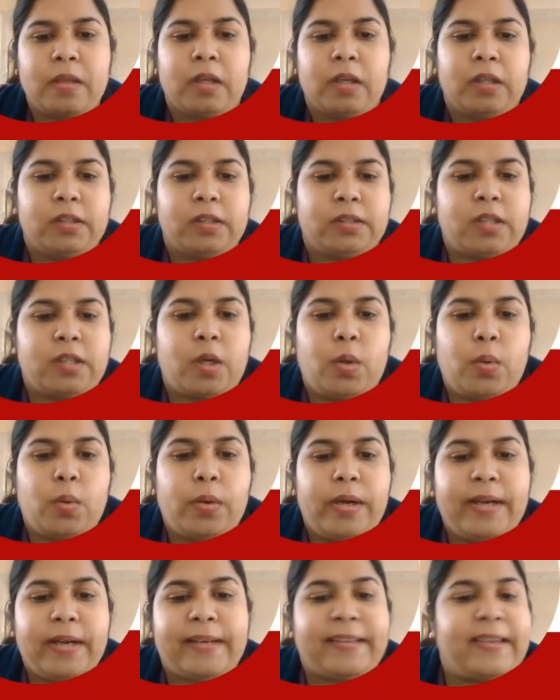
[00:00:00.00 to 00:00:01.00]
So
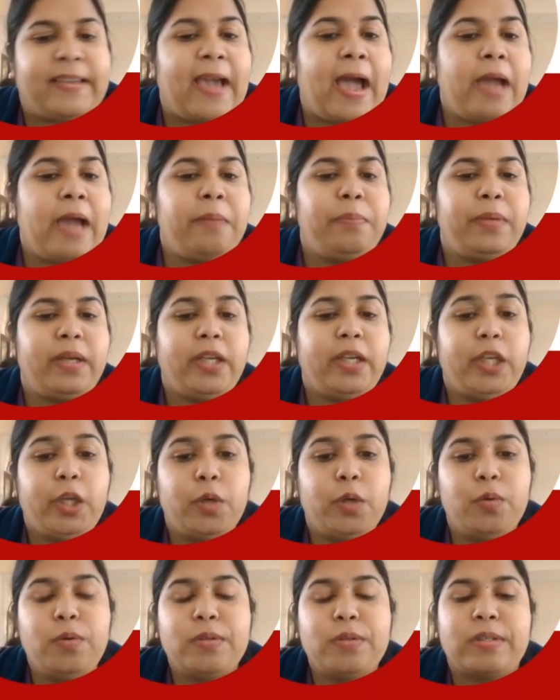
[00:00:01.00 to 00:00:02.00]
it can be
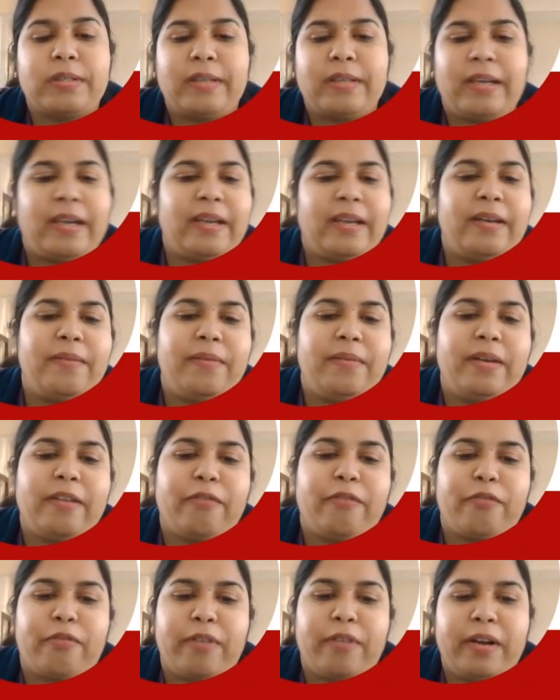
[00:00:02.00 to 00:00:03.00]
used in
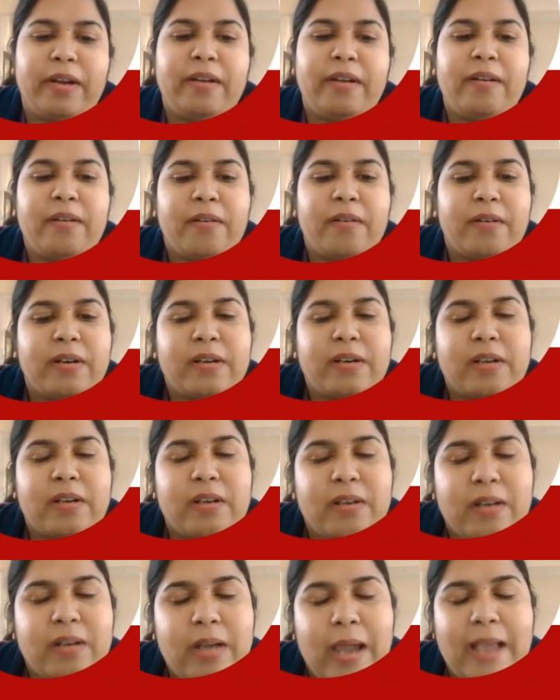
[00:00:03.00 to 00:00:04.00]
different
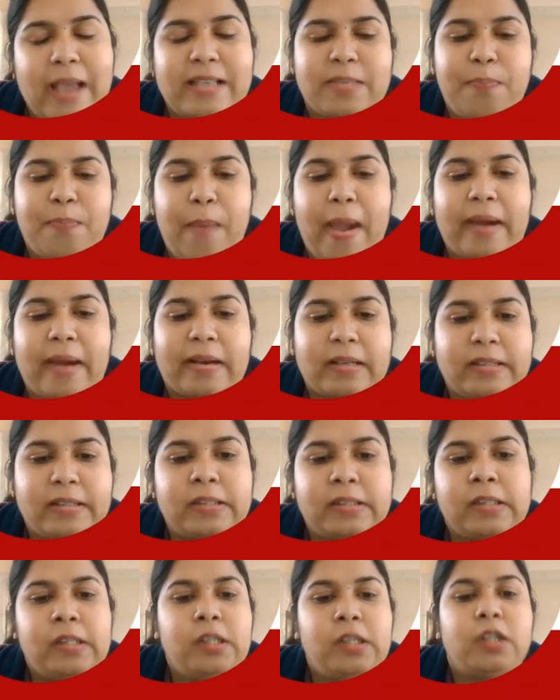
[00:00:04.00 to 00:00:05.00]
aspects.
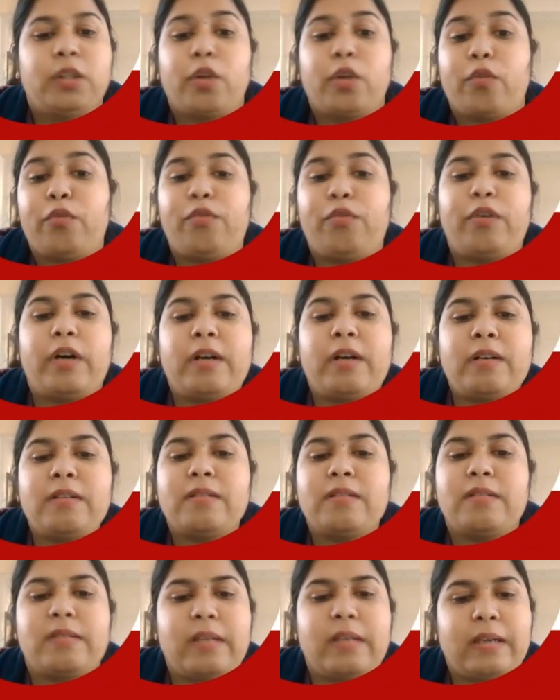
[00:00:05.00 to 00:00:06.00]
The
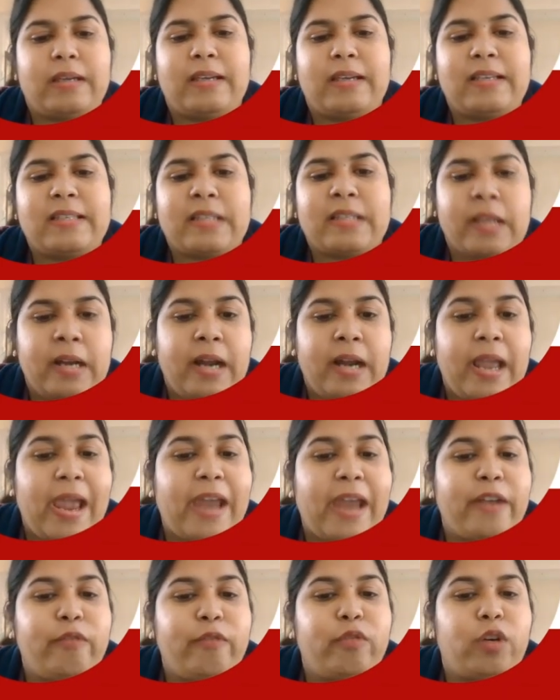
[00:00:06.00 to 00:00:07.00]
first is
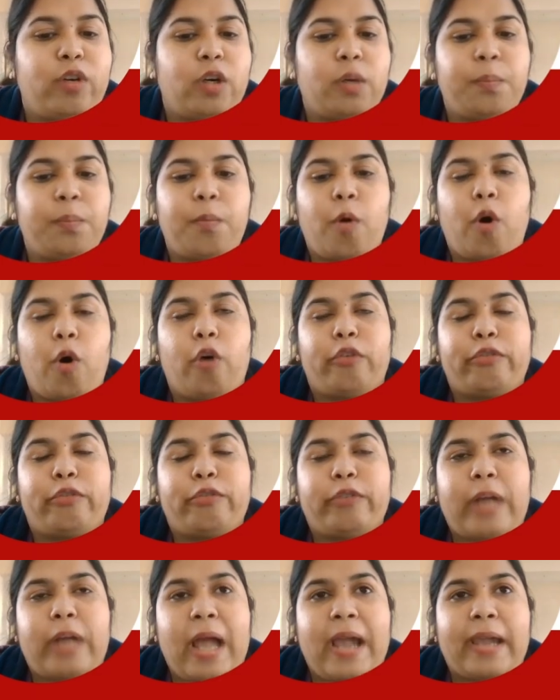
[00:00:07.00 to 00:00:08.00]
adverb of
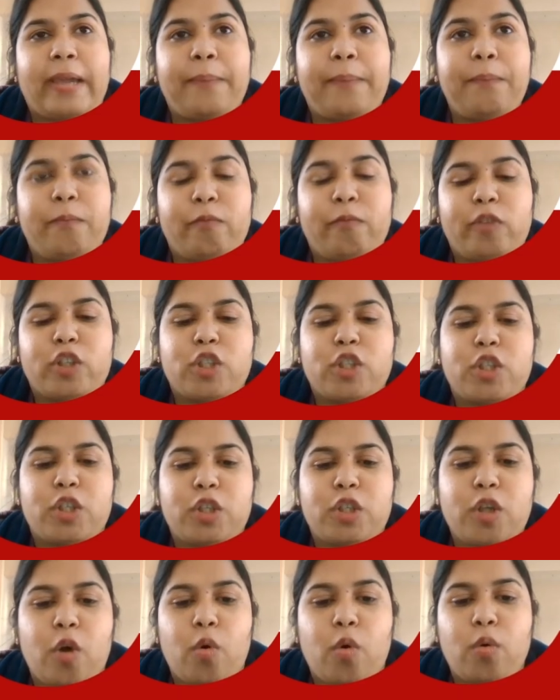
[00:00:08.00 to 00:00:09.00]
time, which
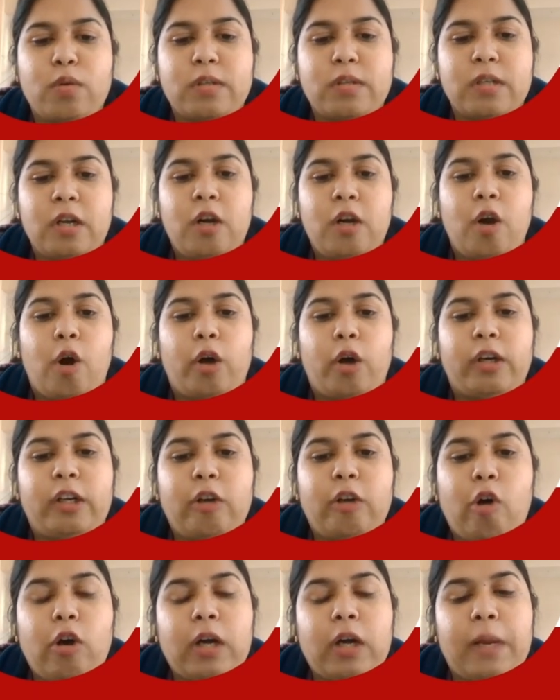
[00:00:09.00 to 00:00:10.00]
shows or
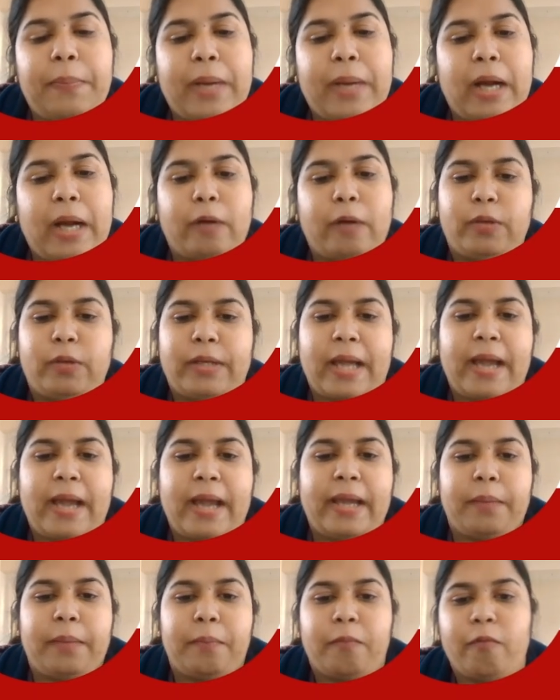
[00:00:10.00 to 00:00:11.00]
talk about
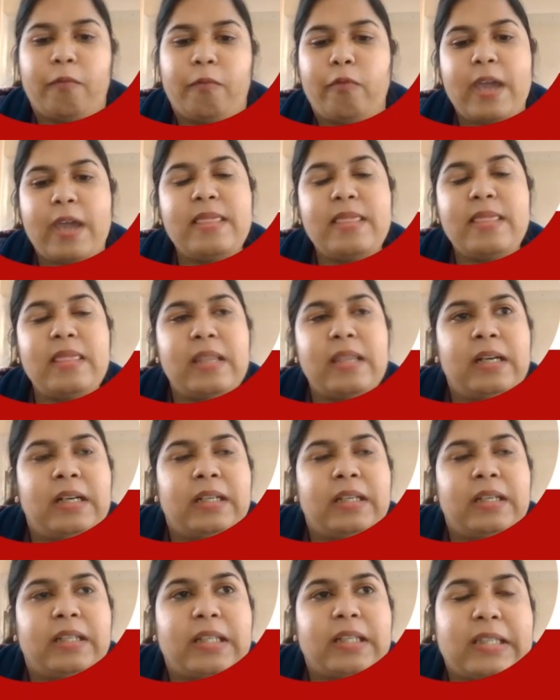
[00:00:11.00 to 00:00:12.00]
time when
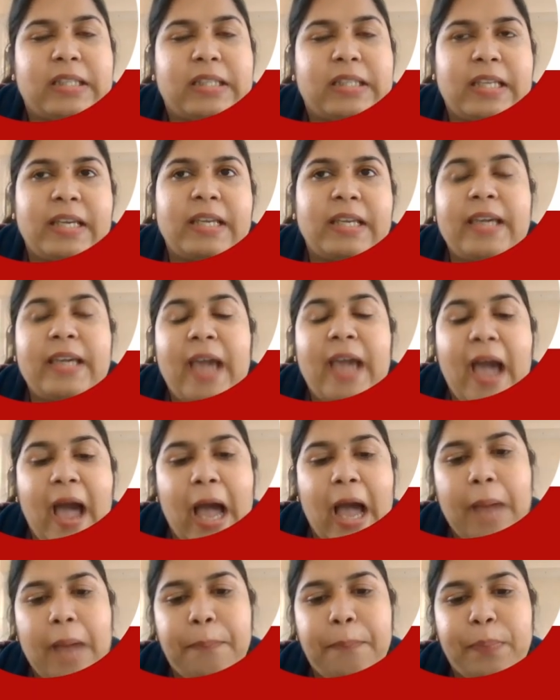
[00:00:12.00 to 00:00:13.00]
the thing
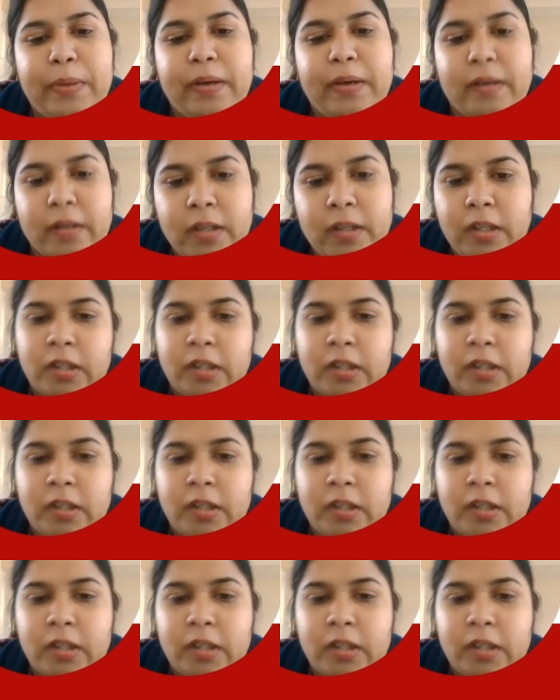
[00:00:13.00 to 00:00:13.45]
happened.